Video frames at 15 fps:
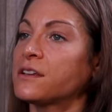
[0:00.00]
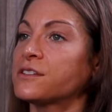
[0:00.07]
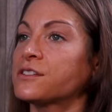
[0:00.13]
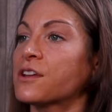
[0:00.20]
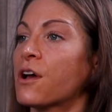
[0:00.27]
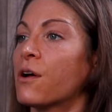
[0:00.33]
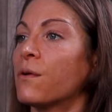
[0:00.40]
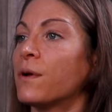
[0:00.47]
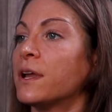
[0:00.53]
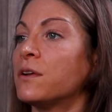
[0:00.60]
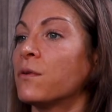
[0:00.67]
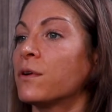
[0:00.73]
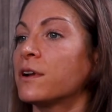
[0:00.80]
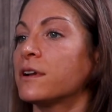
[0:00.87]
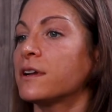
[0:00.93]
So
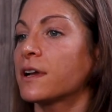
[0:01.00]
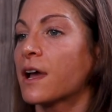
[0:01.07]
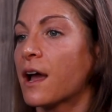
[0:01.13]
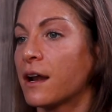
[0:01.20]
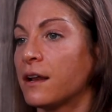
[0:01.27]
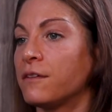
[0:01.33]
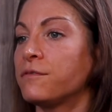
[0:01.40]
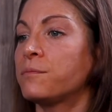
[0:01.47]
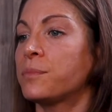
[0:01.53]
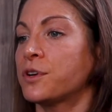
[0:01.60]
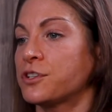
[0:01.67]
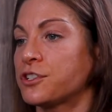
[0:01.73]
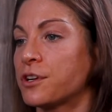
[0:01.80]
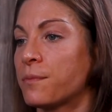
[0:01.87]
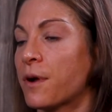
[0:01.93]
in order to kind of
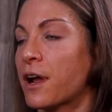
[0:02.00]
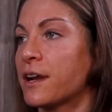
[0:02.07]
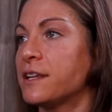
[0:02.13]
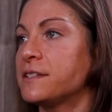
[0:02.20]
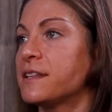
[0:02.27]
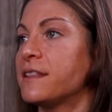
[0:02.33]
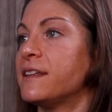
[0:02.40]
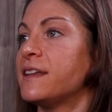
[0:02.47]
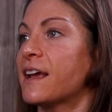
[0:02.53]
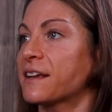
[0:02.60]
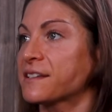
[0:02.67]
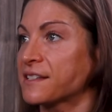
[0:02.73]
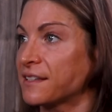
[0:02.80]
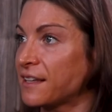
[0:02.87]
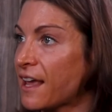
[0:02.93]
push your body to the
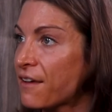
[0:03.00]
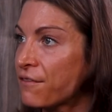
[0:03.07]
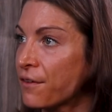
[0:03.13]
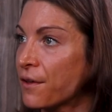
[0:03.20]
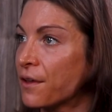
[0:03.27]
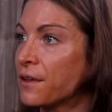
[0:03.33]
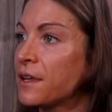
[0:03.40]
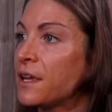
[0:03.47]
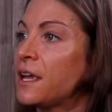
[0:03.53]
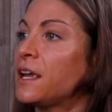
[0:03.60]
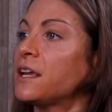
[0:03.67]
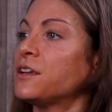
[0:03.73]
next level,